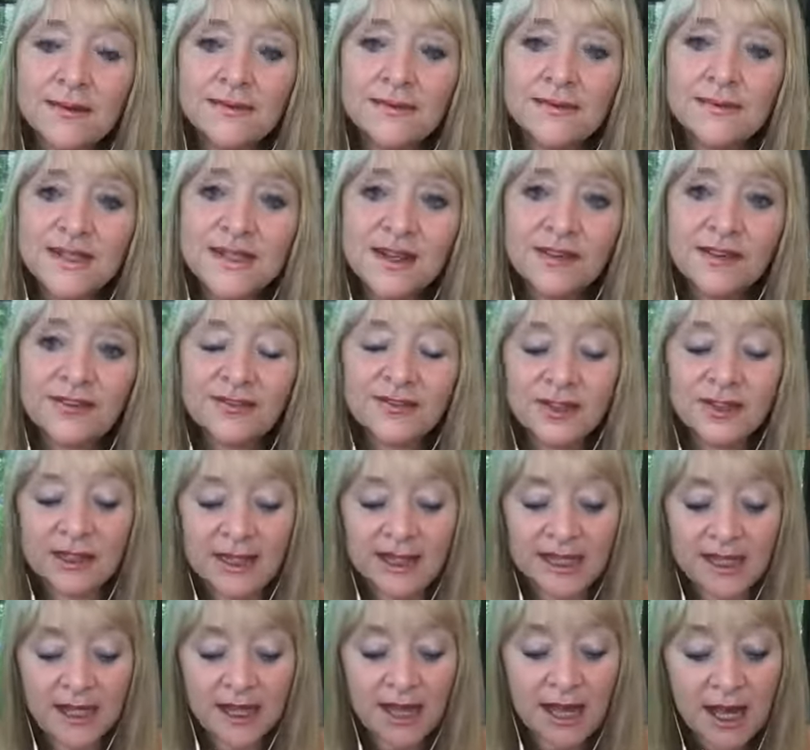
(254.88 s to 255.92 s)
definitely.
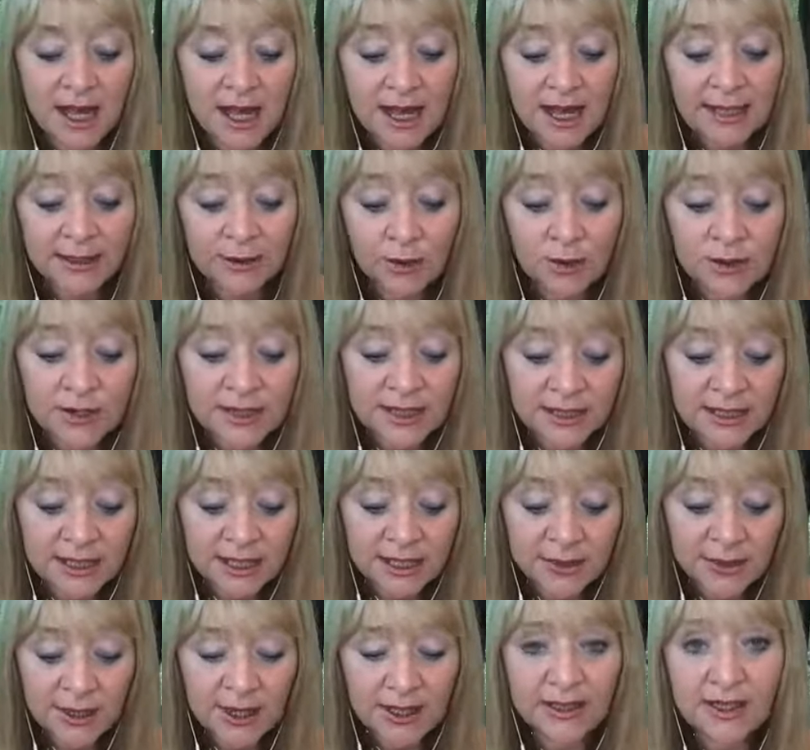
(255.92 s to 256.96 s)
And on that note,
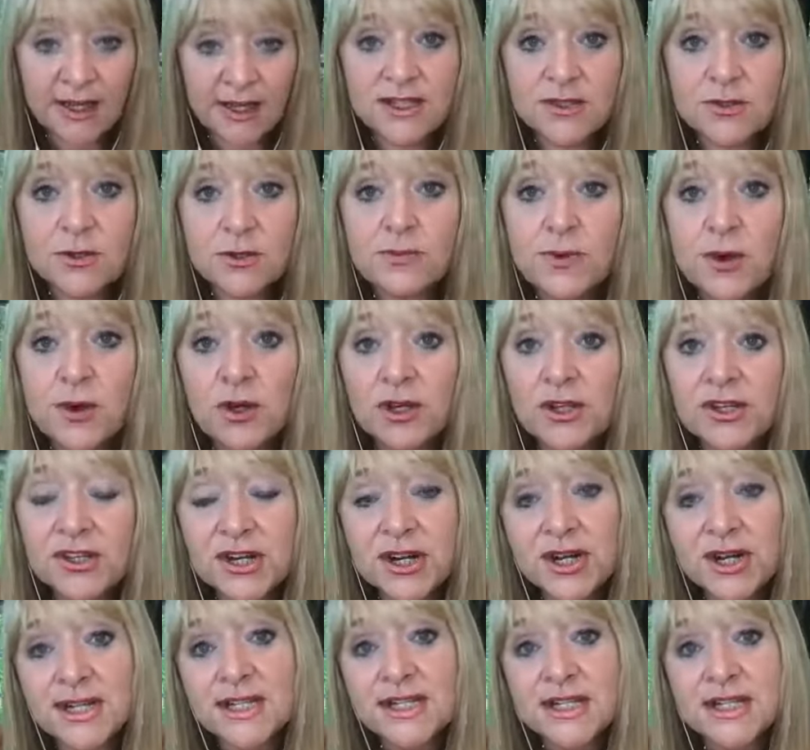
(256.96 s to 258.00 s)
I'd like to
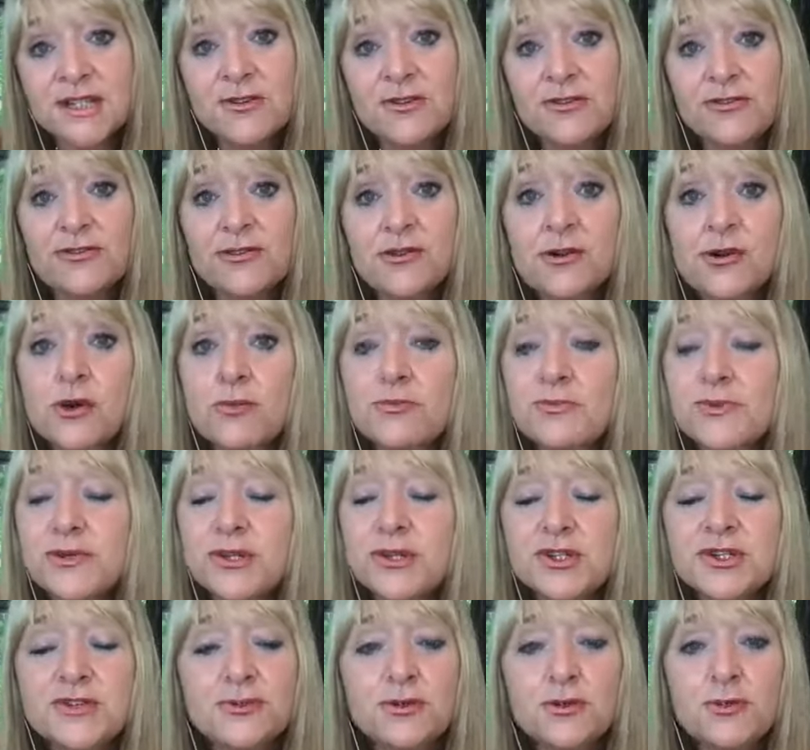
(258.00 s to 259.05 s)
apologize to the four
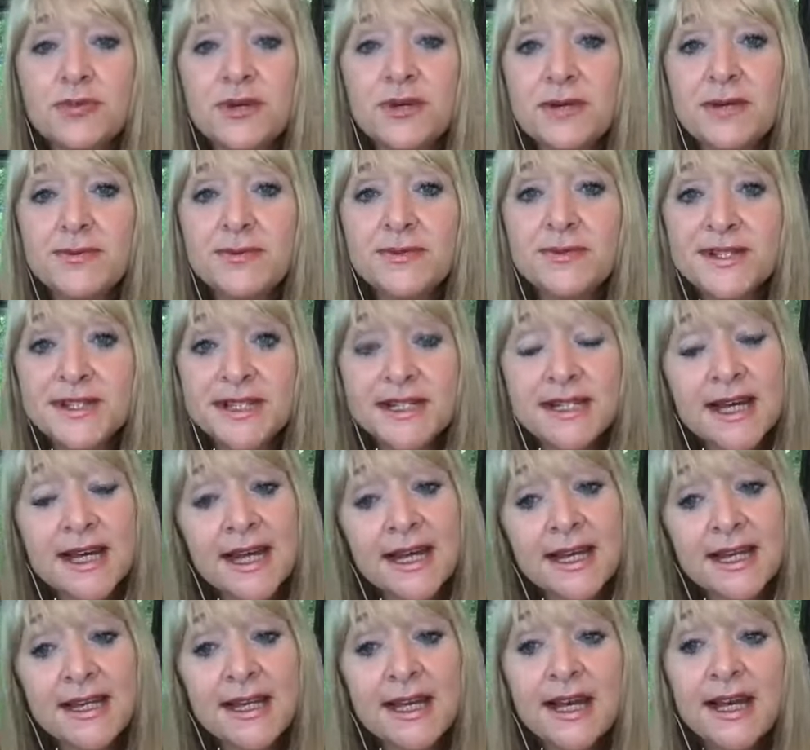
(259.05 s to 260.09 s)
beautiful people
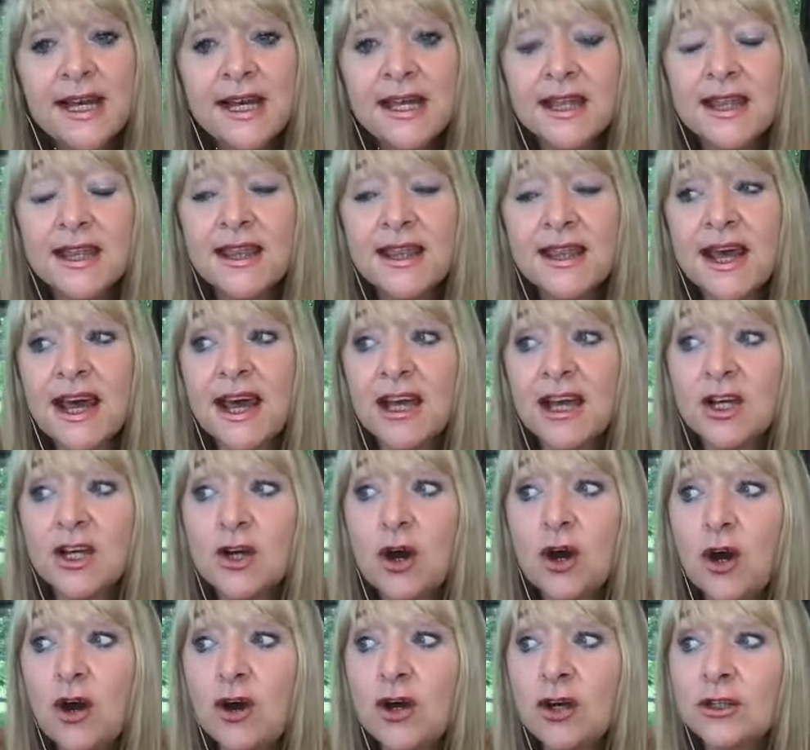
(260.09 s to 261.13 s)
today that got
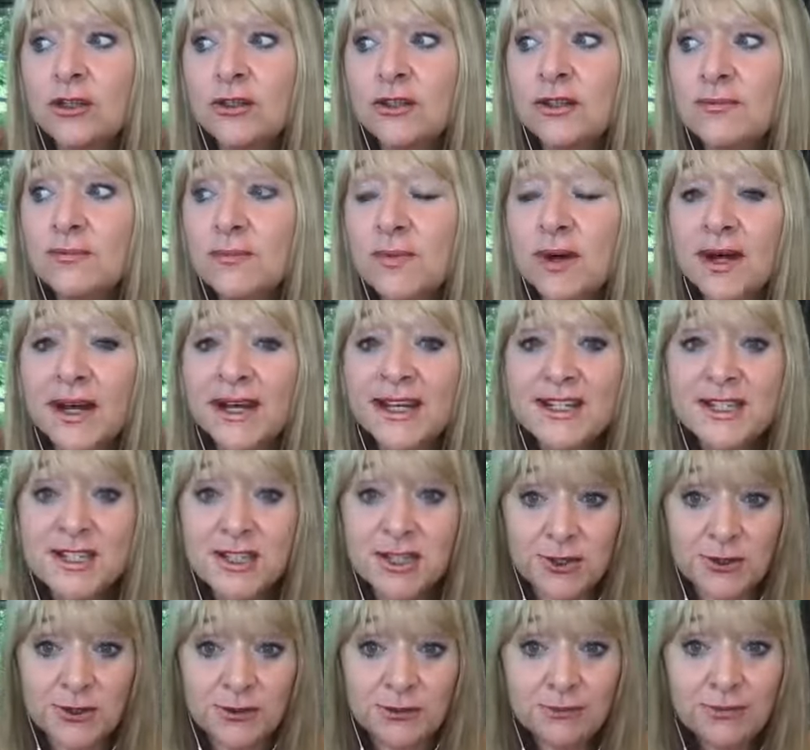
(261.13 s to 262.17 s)
on my
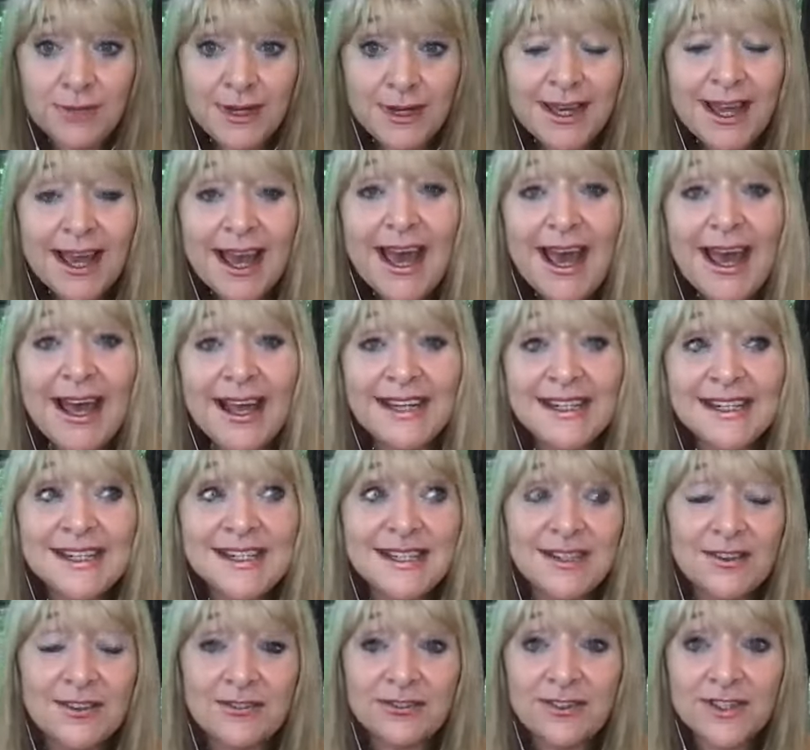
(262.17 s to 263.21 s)
Zoom at
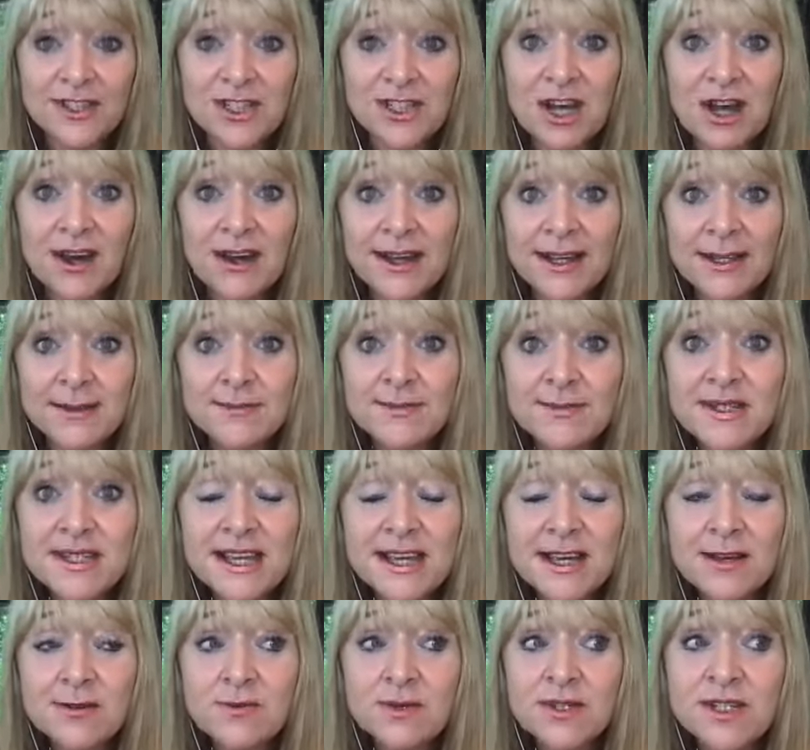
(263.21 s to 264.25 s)
different times. It
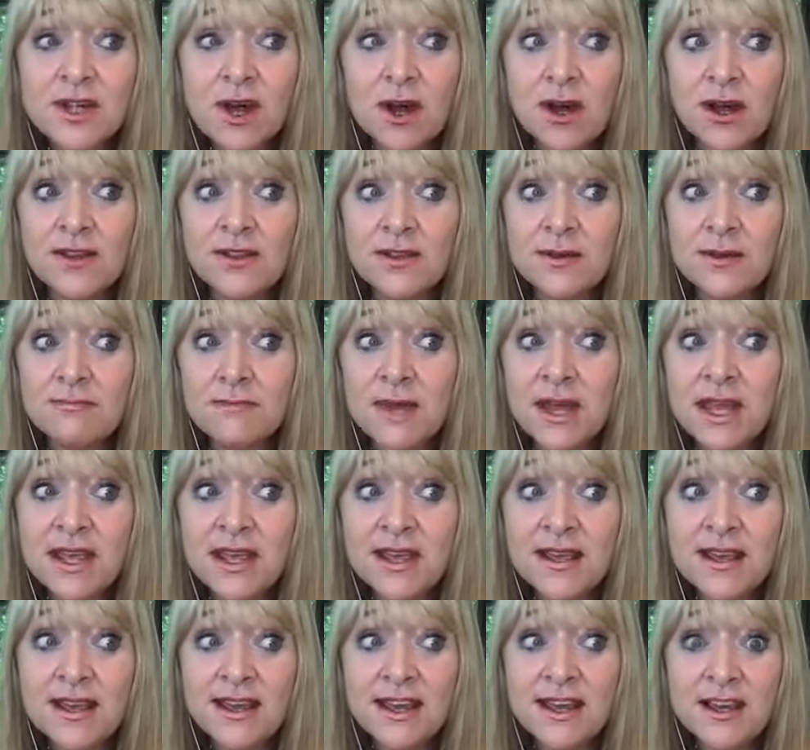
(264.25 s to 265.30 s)
was either me,
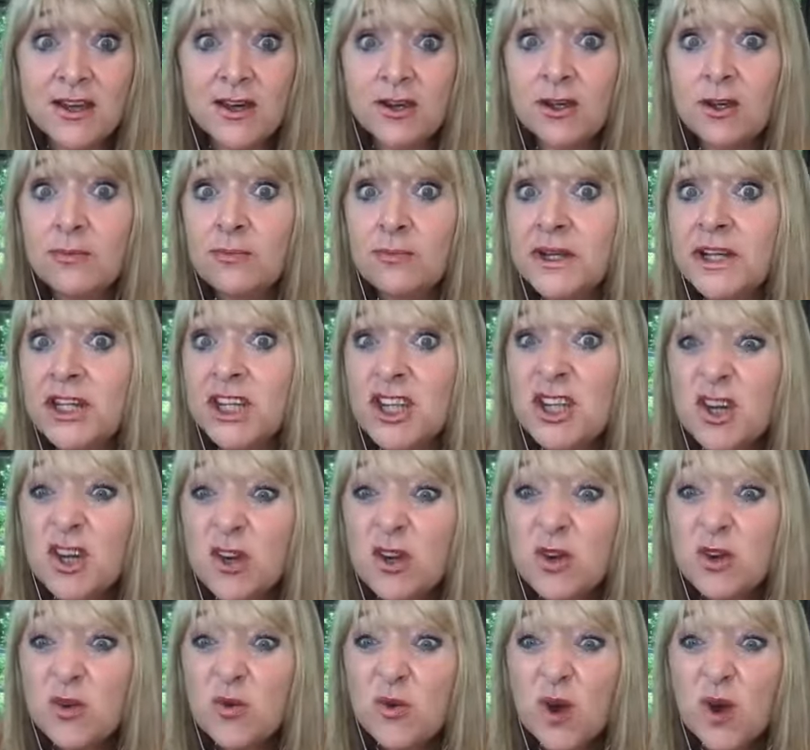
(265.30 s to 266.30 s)
it could have been you,